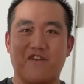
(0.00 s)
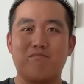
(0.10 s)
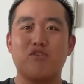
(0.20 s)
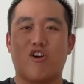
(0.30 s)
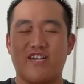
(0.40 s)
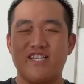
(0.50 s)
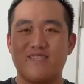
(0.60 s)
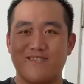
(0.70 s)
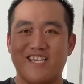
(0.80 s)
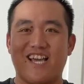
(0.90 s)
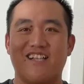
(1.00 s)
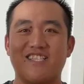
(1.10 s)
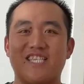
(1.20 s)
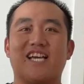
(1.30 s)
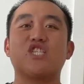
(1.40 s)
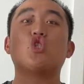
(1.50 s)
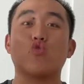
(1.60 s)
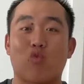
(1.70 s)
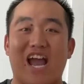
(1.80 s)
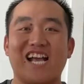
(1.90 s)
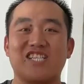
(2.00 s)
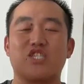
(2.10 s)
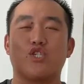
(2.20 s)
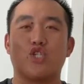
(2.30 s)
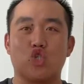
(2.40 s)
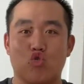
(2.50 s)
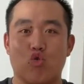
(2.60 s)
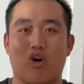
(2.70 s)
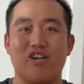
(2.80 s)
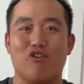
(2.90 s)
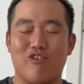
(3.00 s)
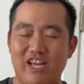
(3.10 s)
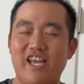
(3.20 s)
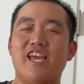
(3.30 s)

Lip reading: from Guardians of the Galaxy as Drax the Destroyer,